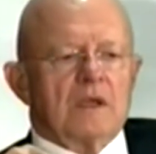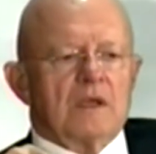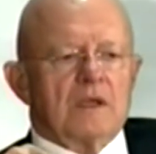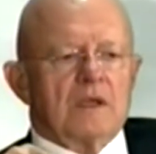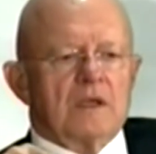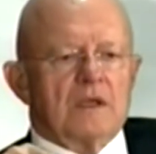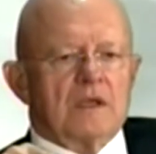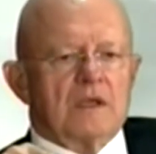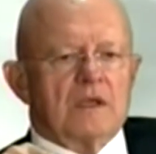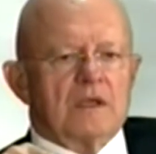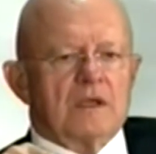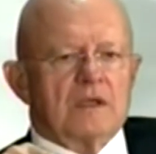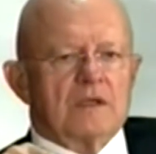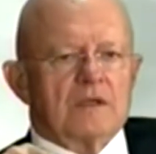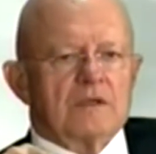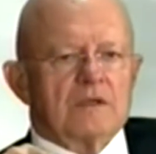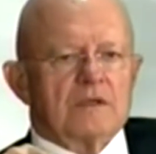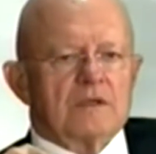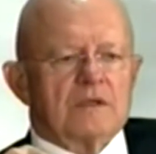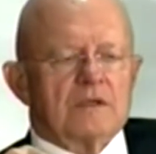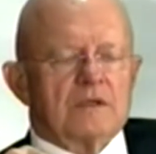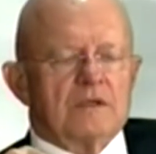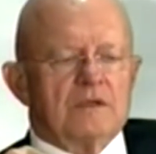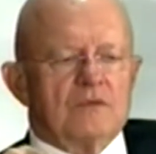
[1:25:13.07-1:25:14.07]

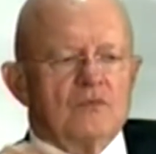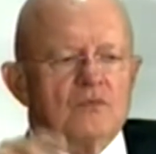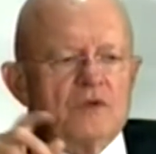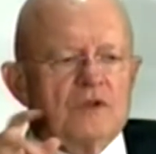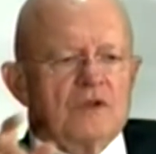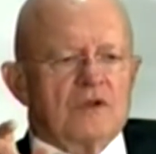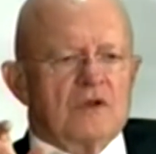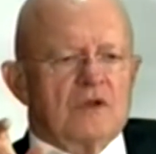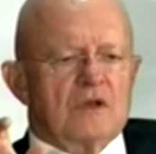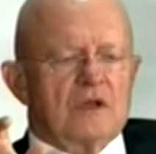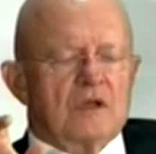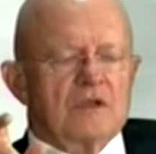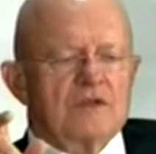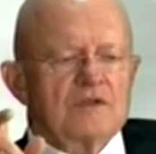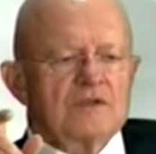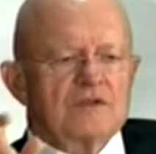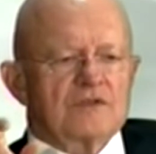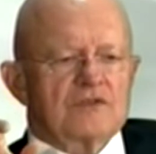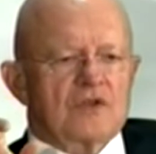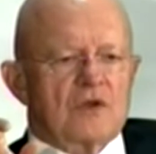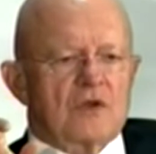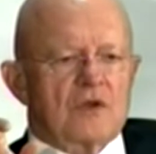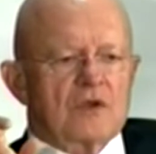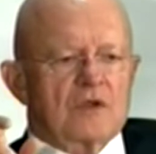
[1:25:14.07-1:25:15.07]
And he went on
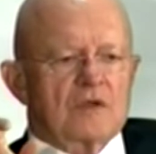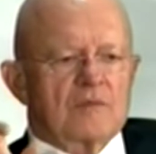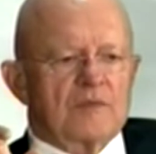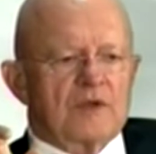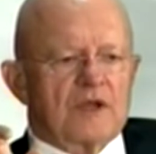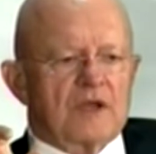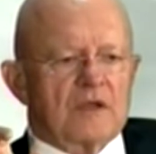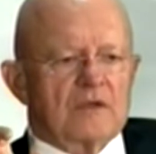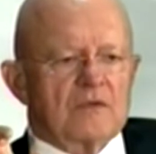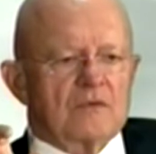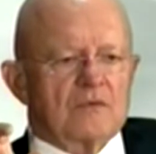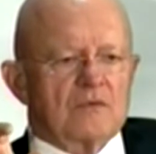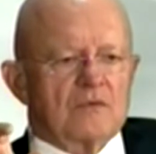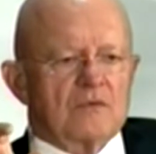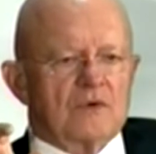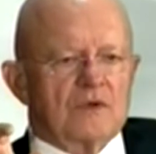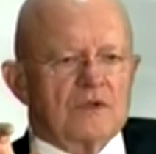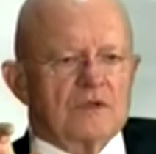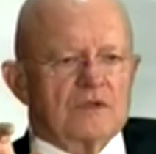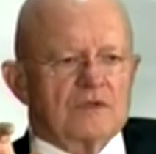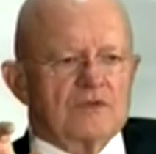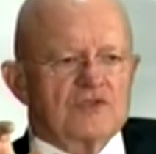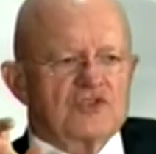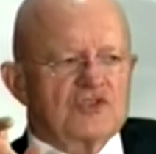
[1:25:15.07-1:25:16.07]
to talk about
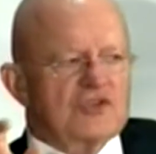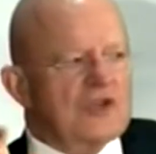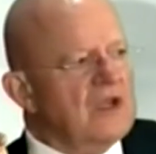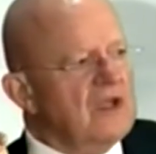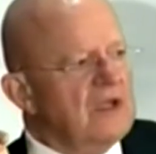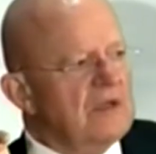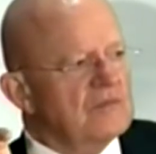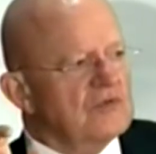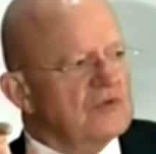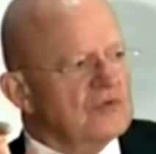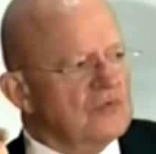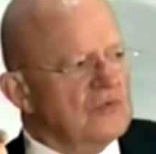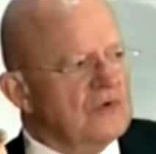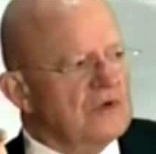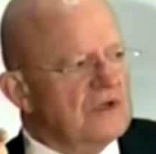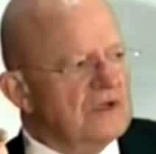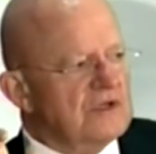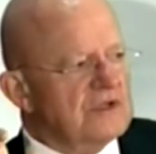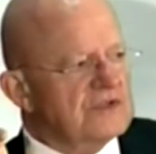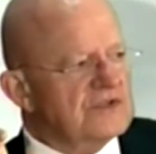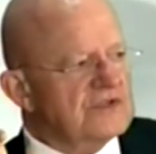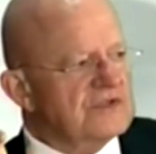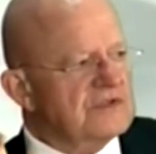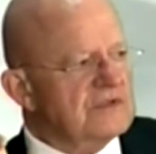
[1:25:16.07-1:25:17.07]
what a shame it
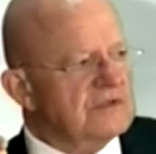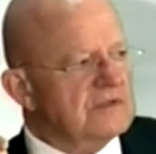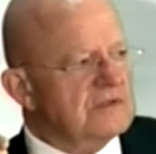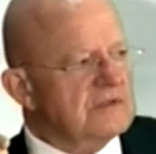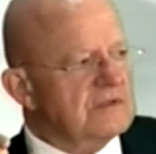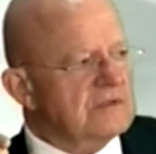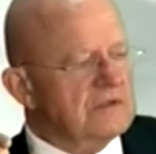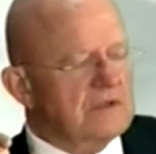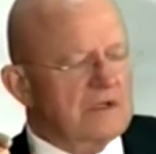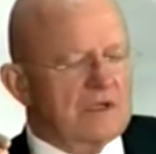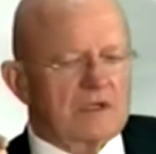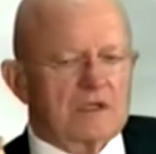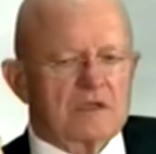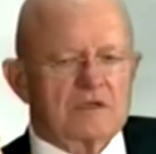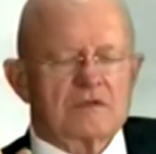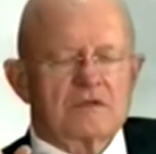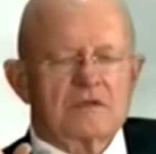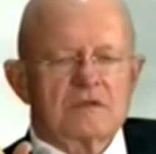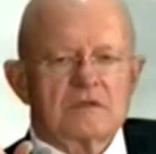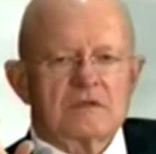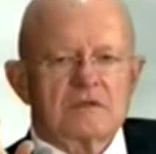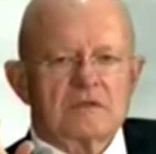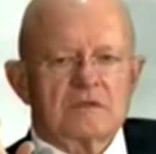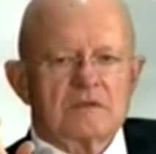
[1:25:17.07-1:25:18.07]
was
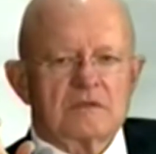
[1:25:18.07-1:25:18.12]
that